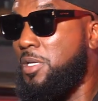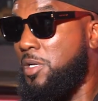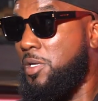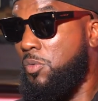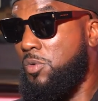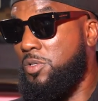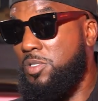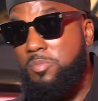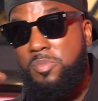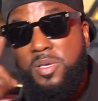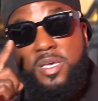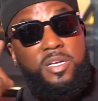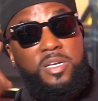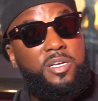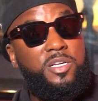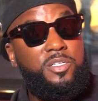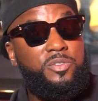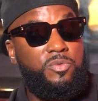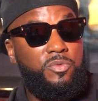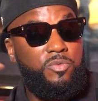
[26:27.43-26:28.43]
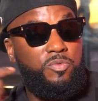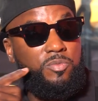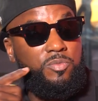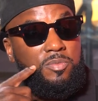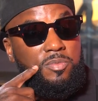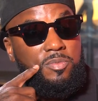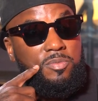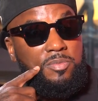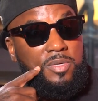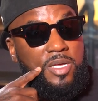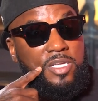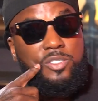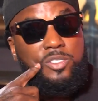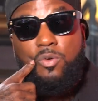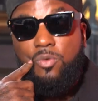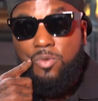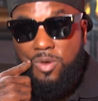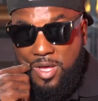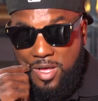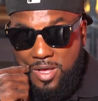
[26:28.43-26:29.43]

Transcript: That wasn't bigger than this room. Wow. That's on